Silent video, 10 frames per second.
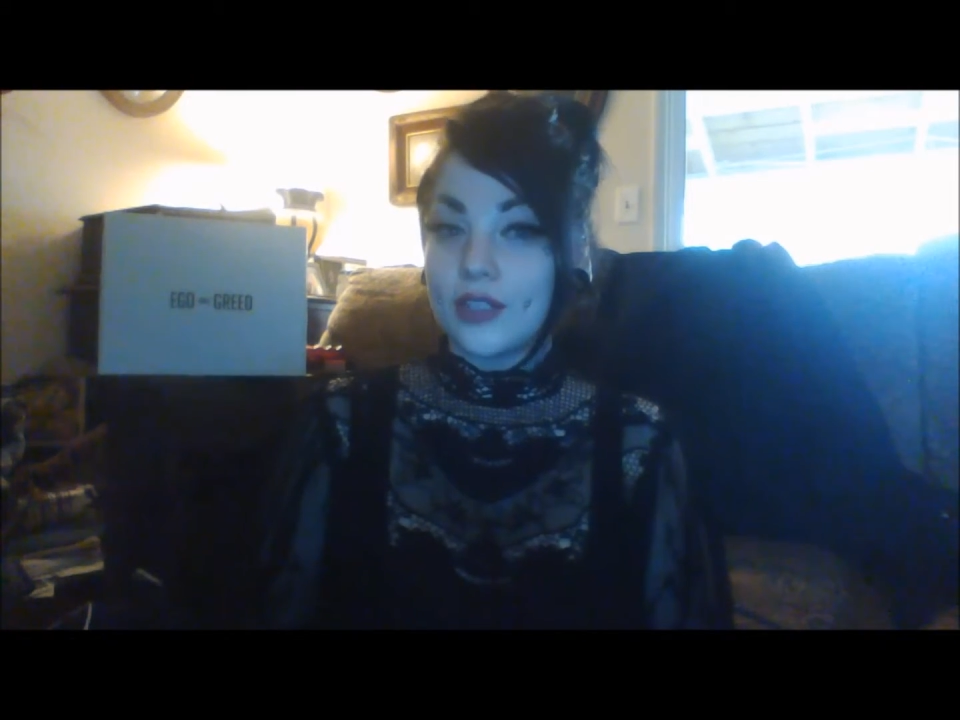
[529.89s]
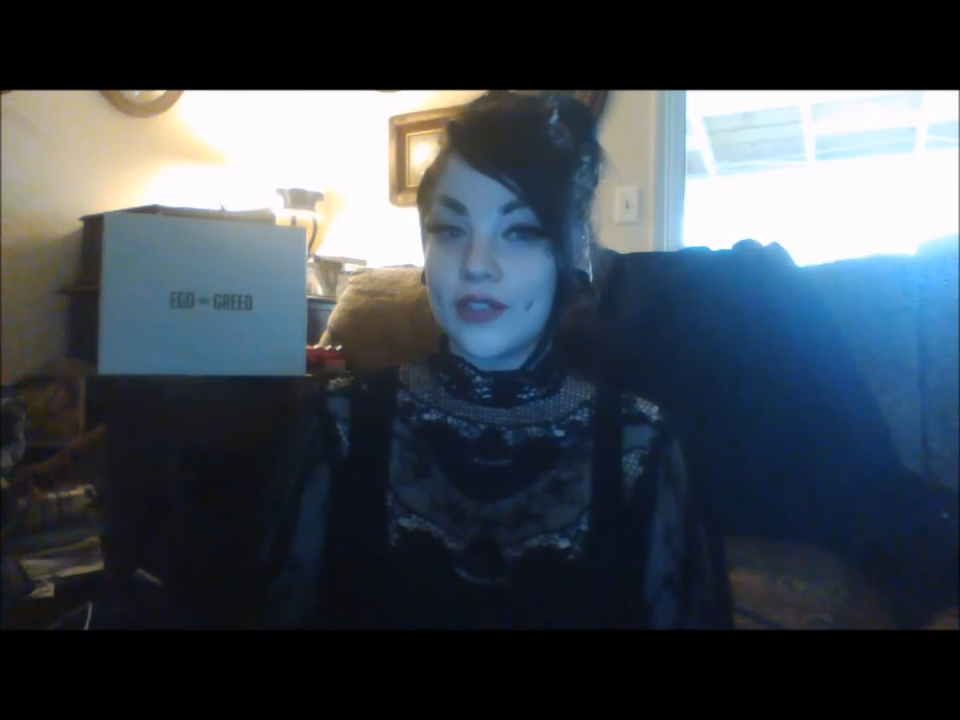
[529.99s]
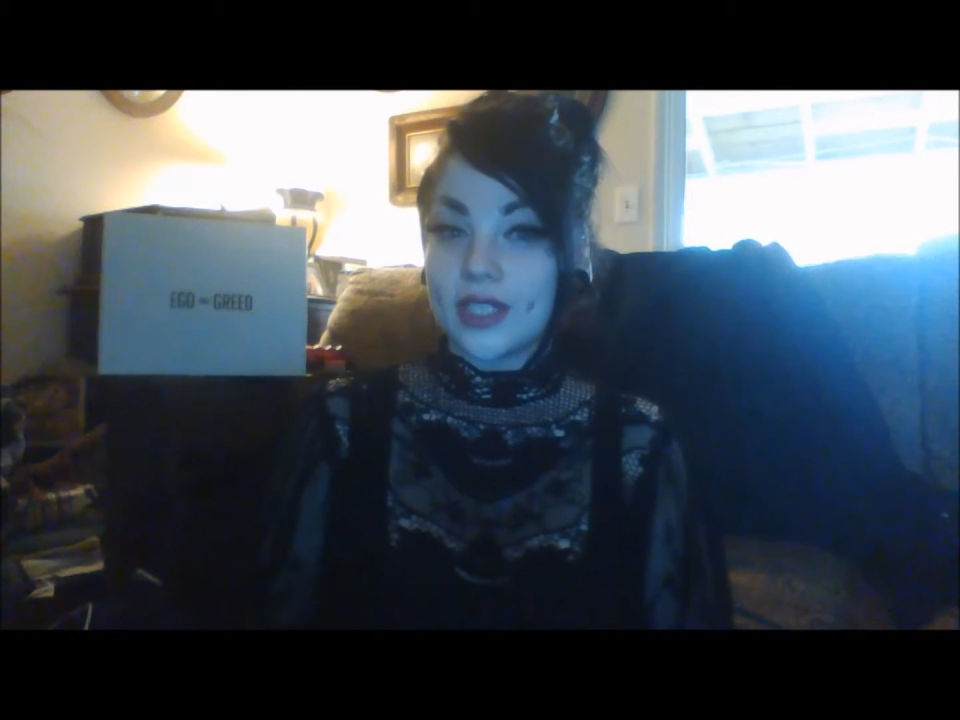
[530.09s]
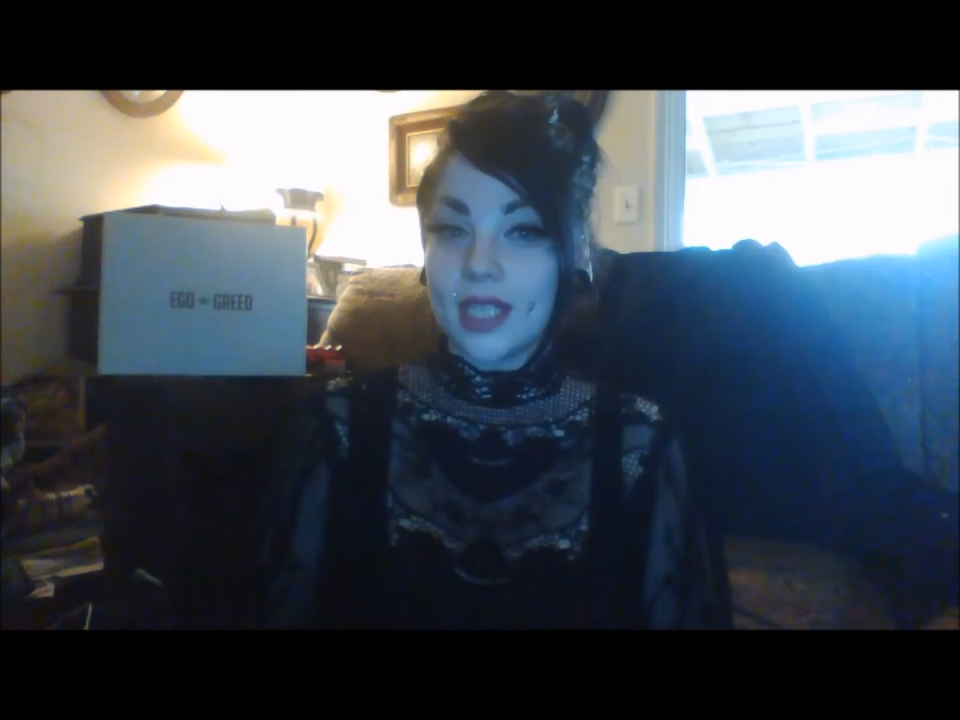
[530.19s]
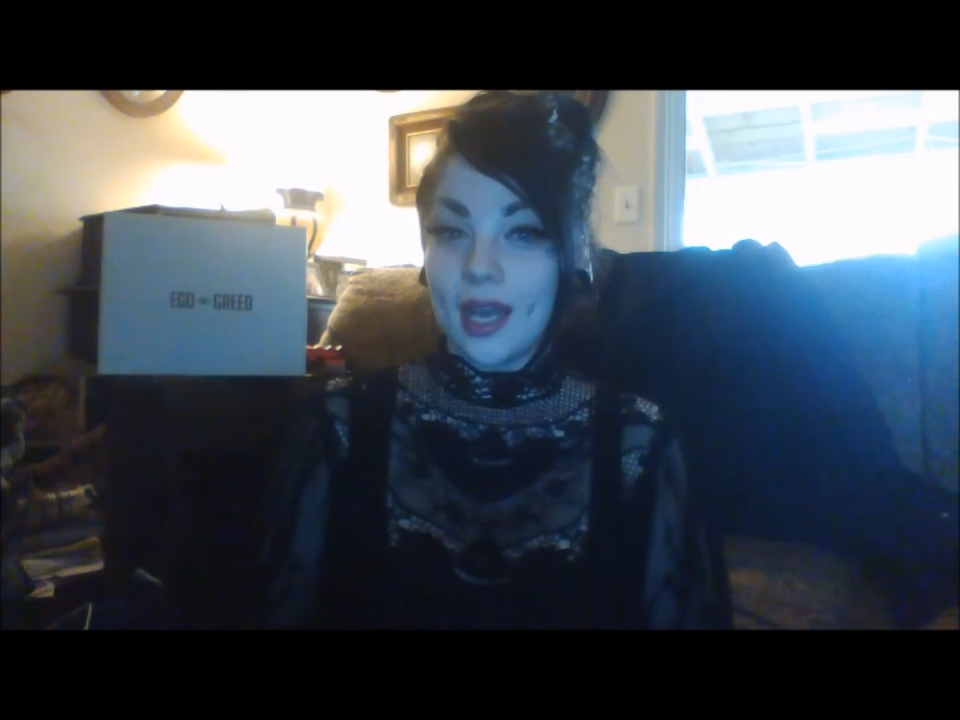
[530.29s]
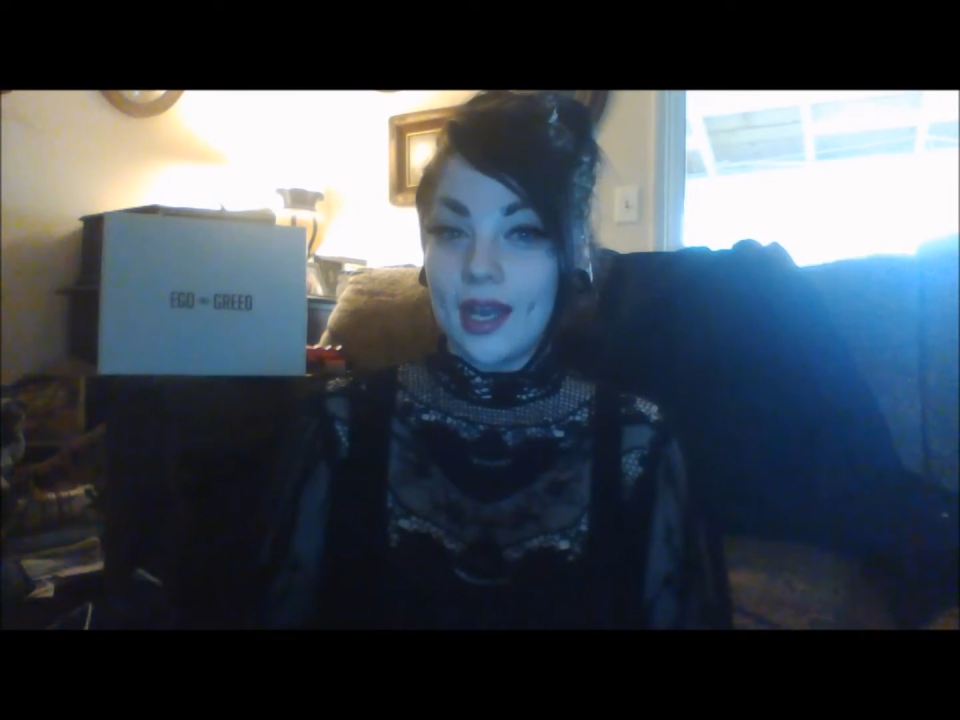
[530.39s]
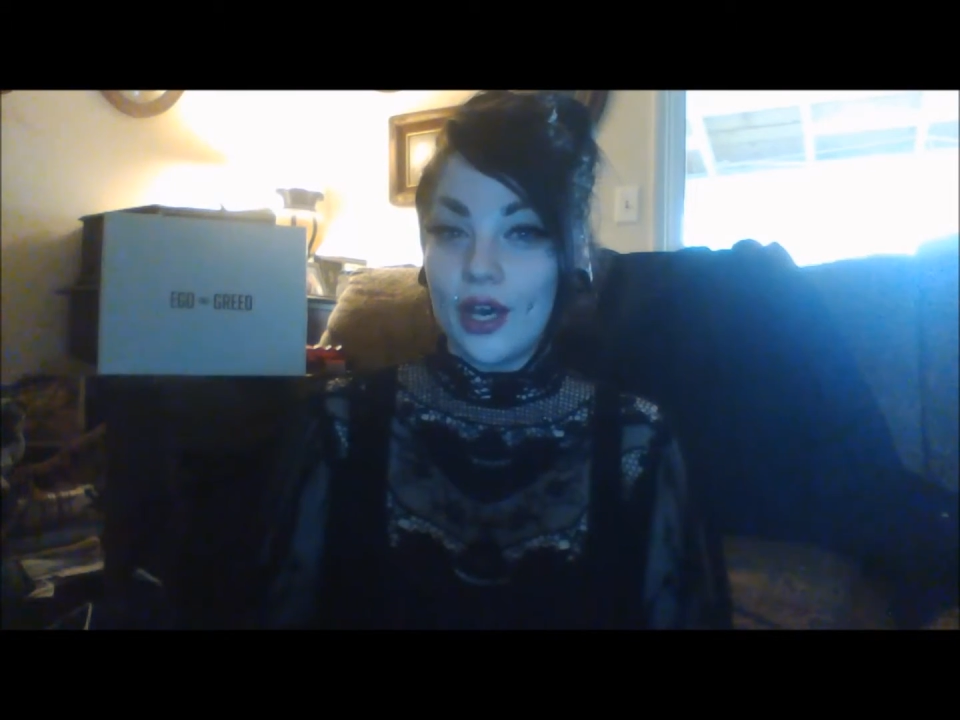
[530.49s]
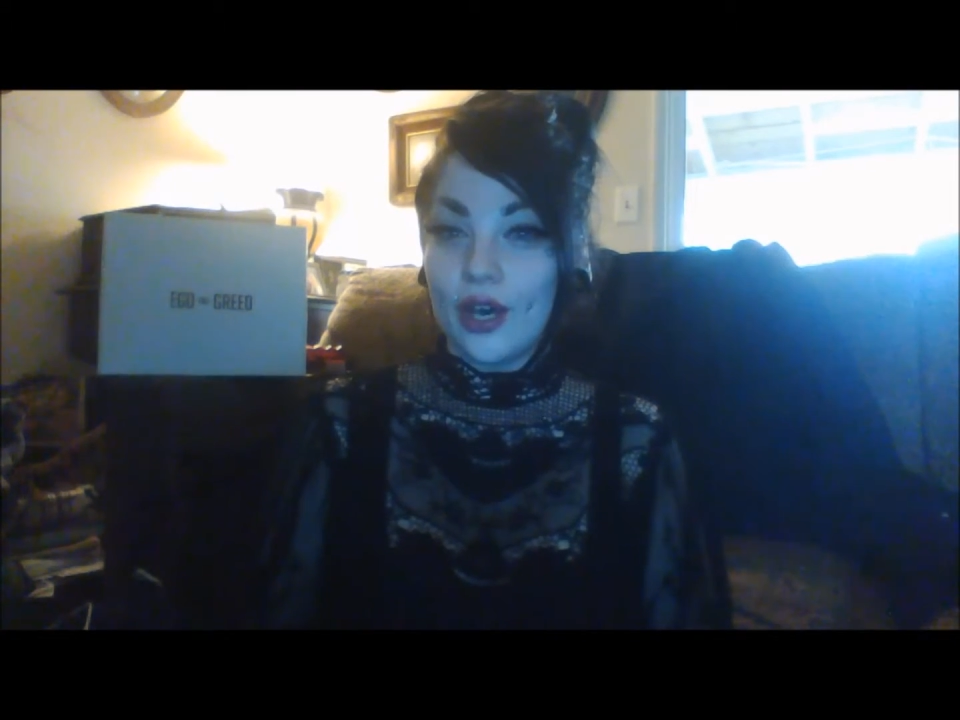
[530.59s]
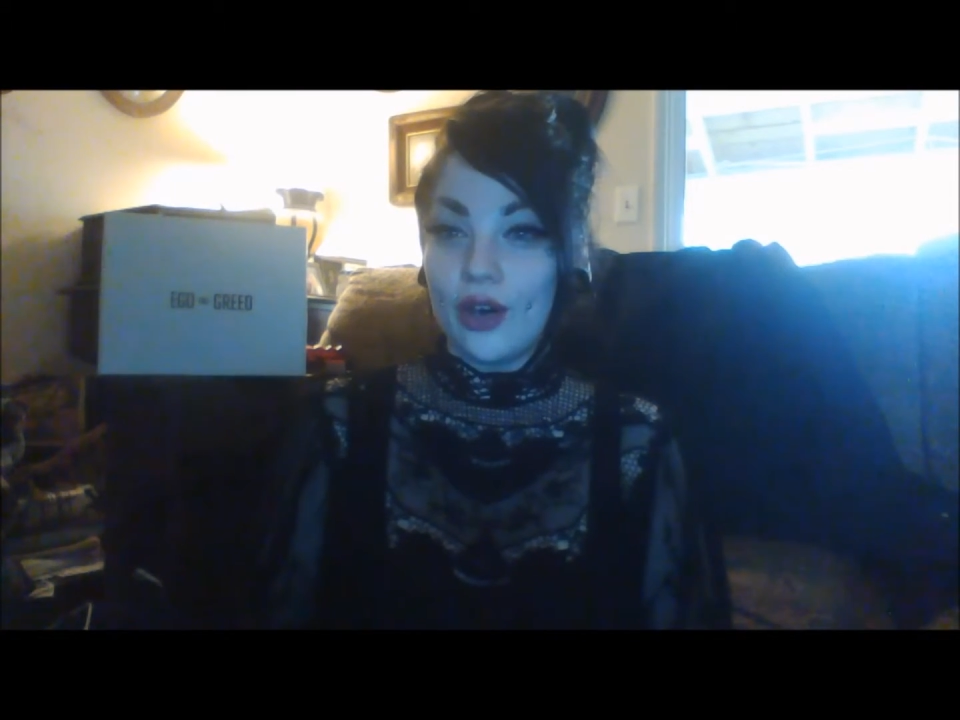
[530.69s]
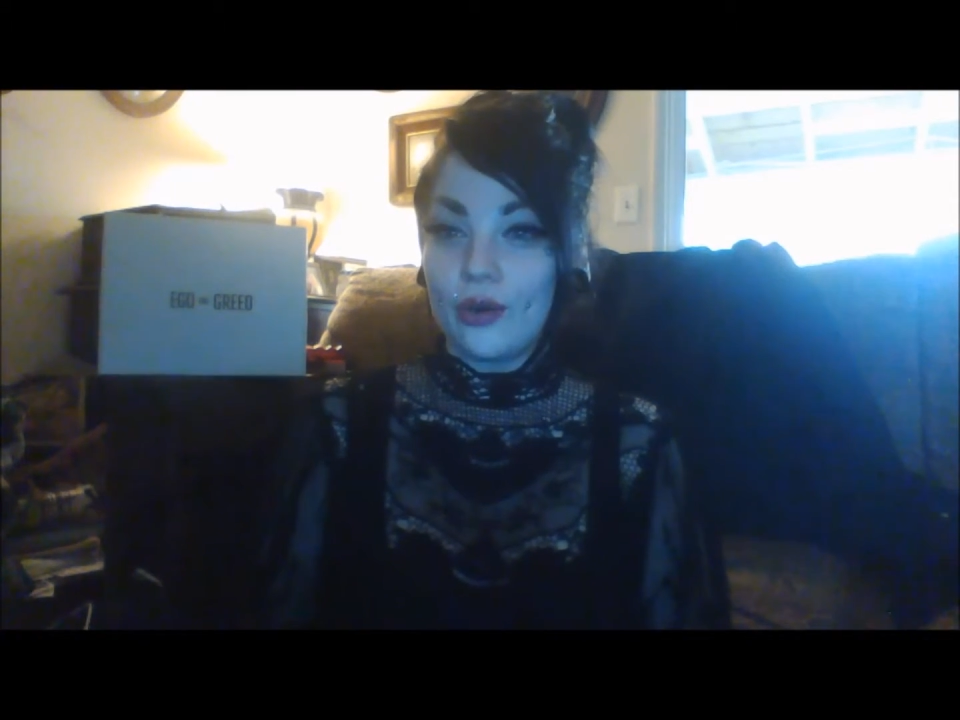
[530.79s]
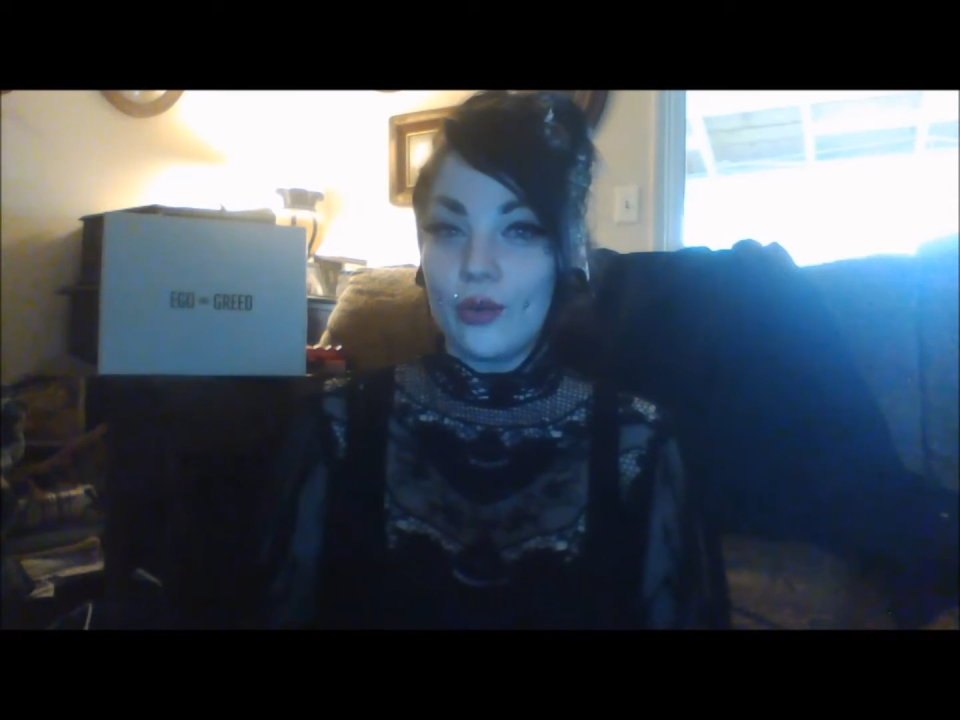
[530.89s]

of style,